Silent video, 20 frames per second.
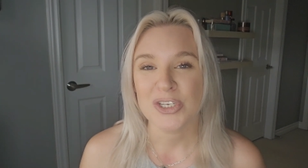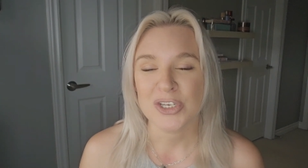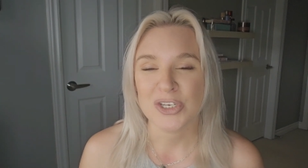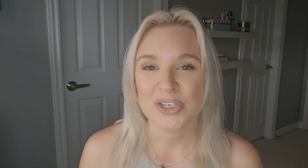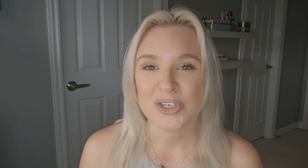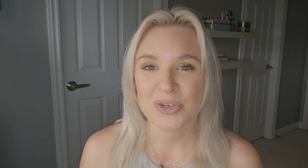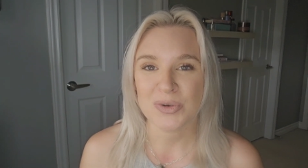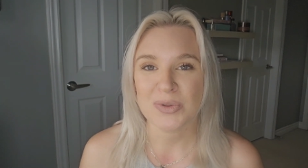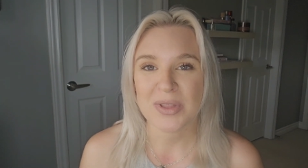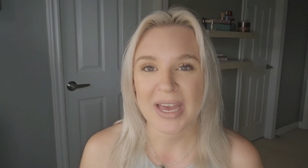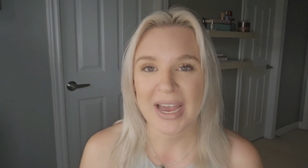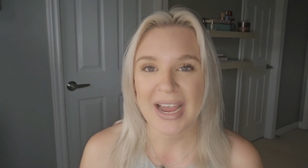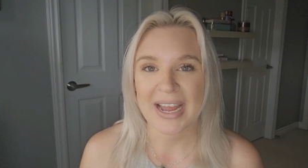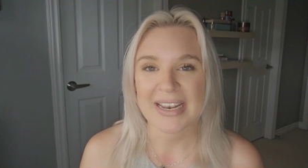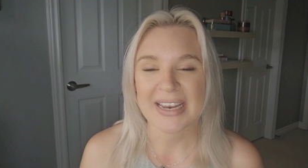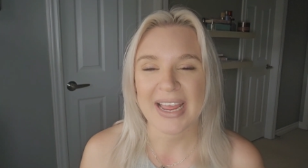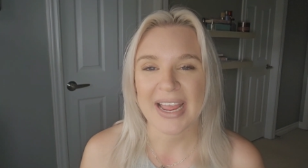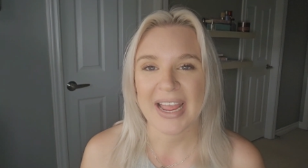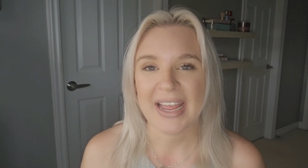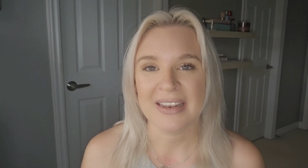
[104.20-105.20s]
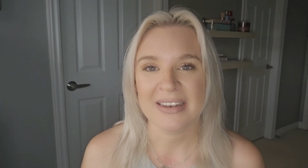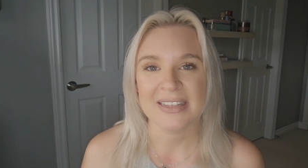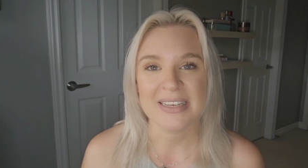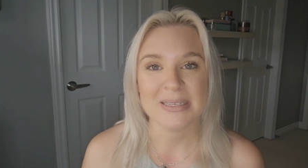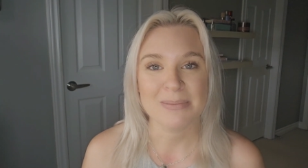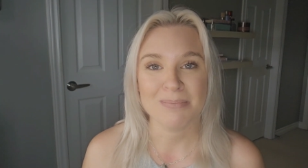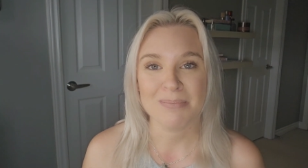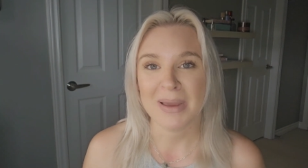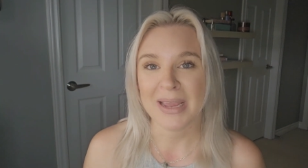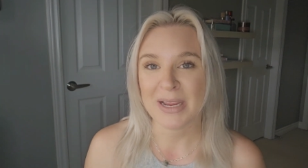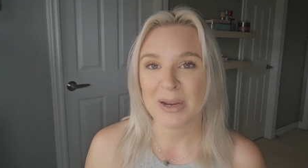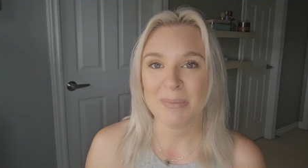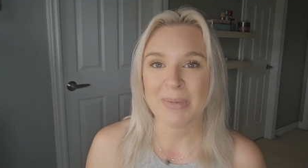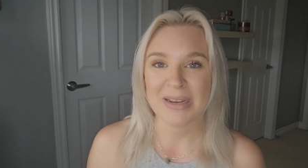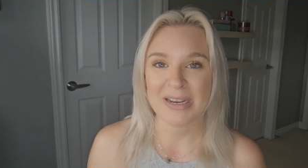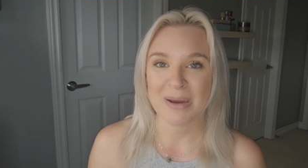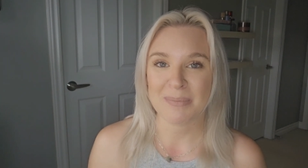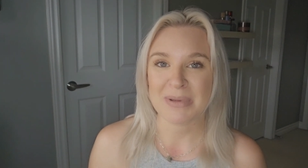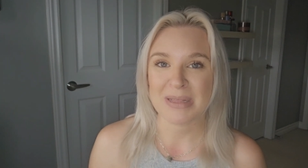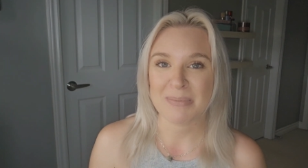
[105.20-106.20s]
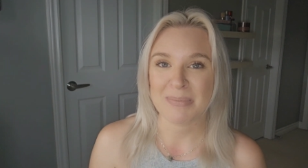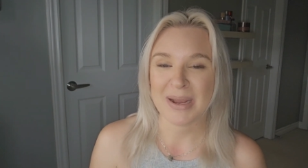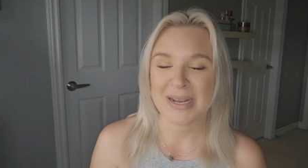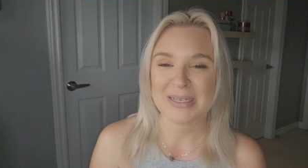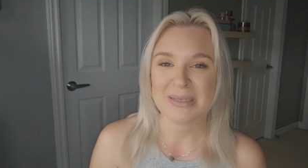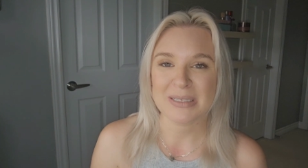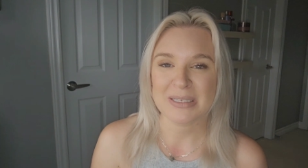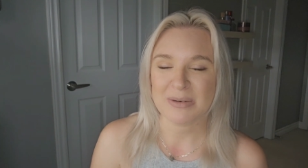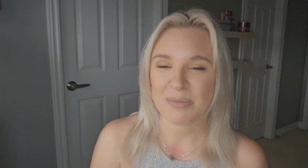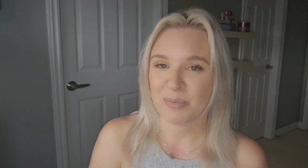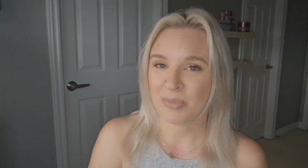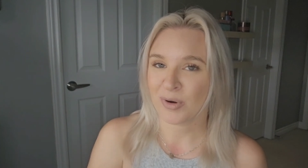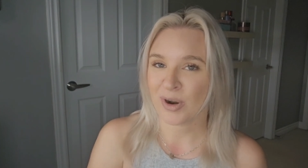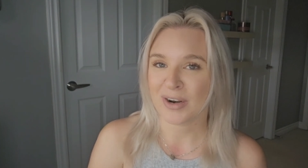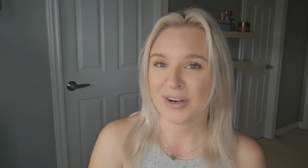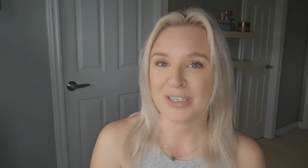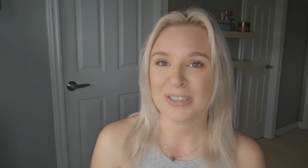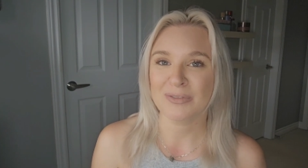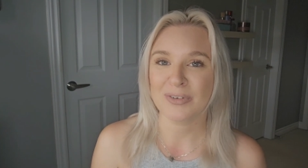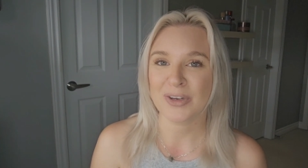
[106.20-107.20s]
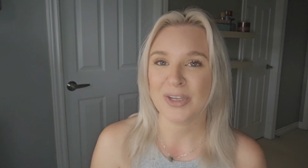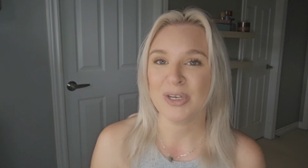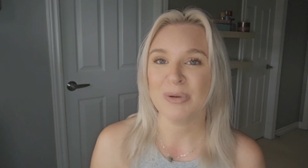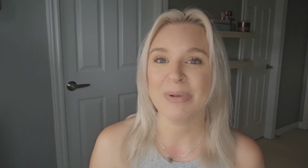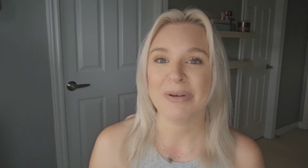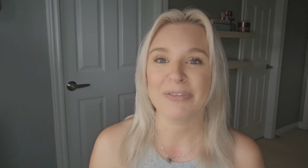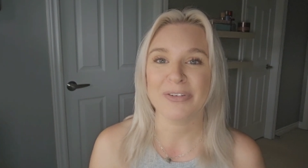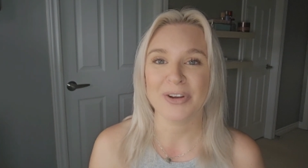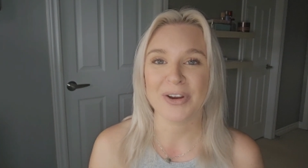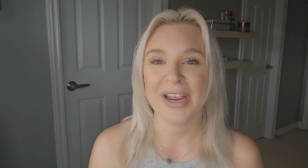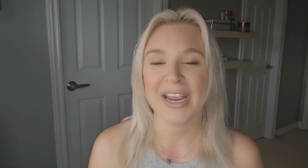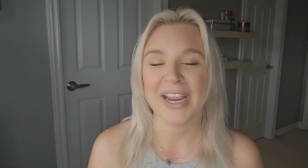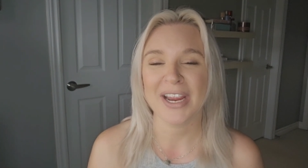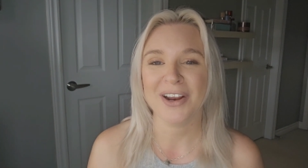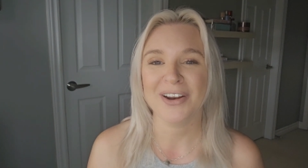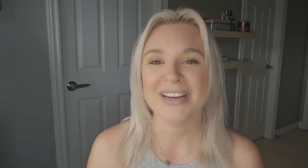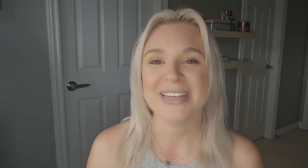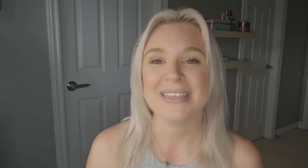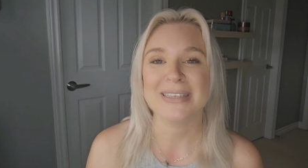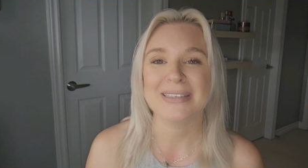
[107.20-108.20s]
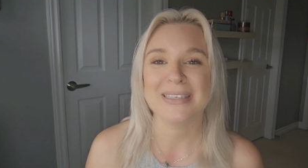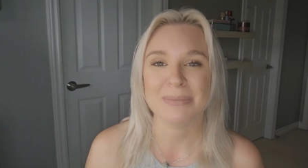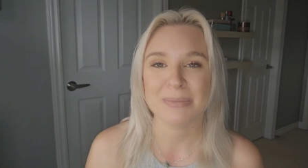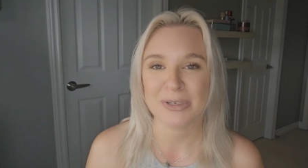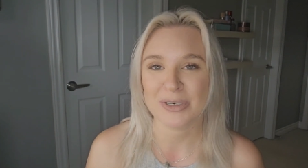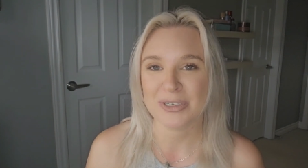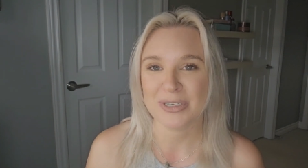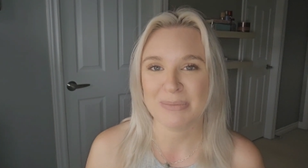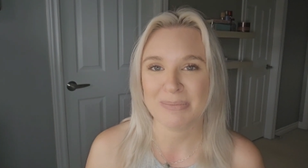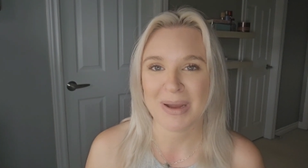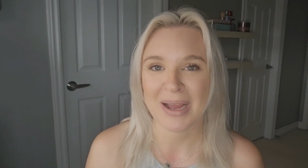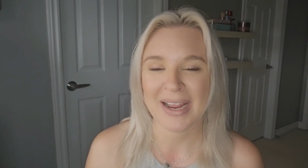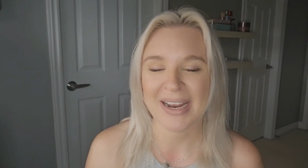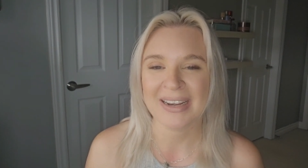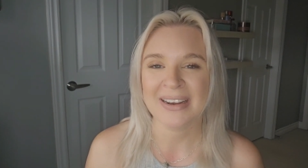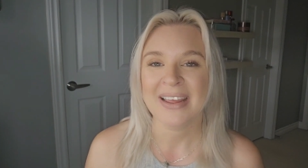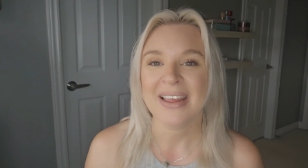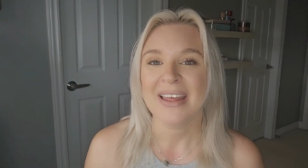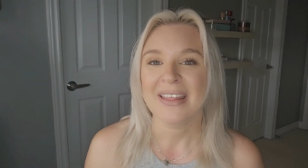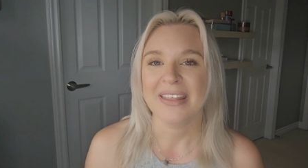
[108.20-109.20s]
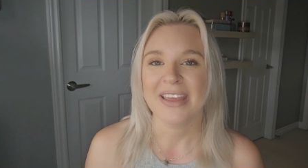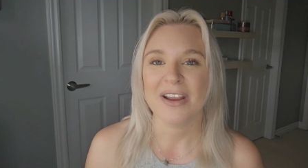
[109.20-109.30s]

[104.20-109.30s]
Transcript: to do that and these may or may not be the best products for you, but if your hair is similar to mine,